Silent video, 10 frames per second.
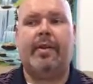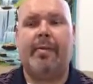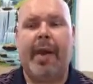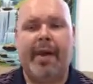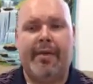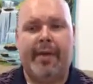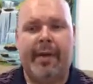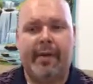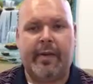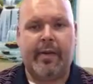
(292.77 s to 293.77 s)
is
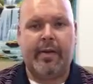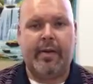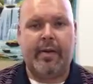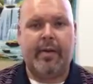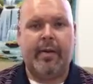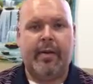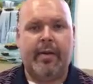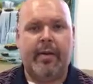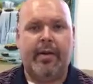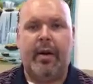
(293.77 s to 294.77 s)
manifested
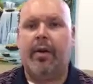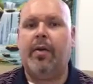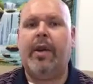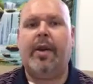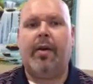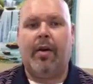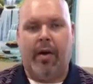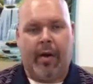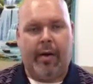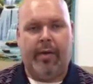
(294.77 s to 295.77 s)
not only in our
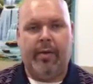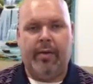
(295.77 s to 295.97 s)
heart,